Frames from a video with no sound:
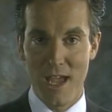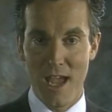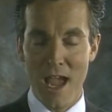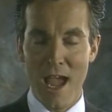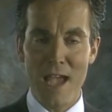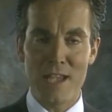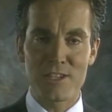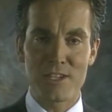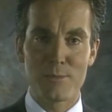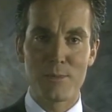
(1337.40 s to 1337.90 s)

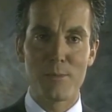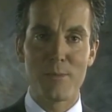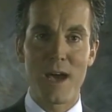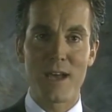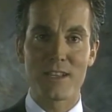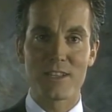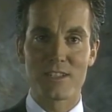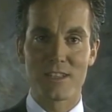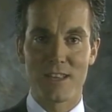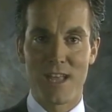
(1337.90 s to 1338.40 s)
Ask him
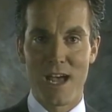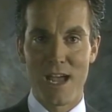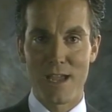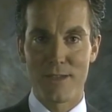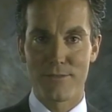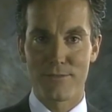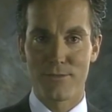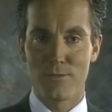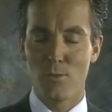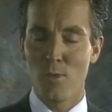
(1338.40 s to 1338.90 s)
about his
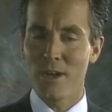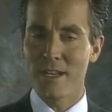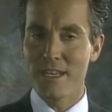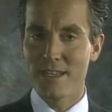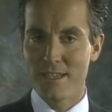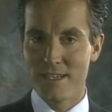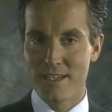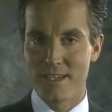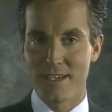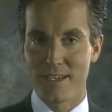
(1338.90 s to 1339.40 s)
life, what he
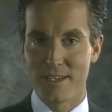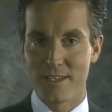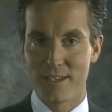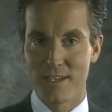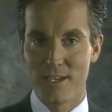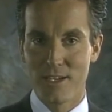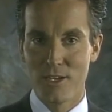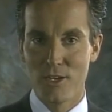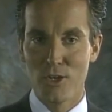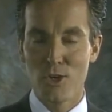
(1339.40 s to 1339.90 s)
did,
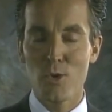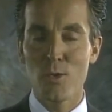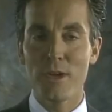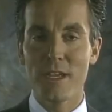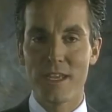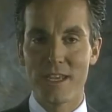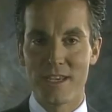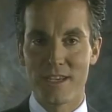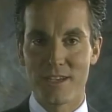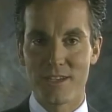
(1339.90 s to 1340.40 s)
who
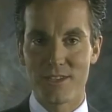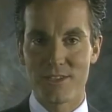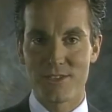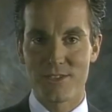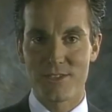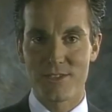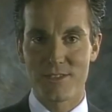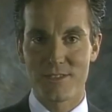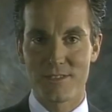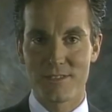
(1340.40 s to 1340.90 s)
he is.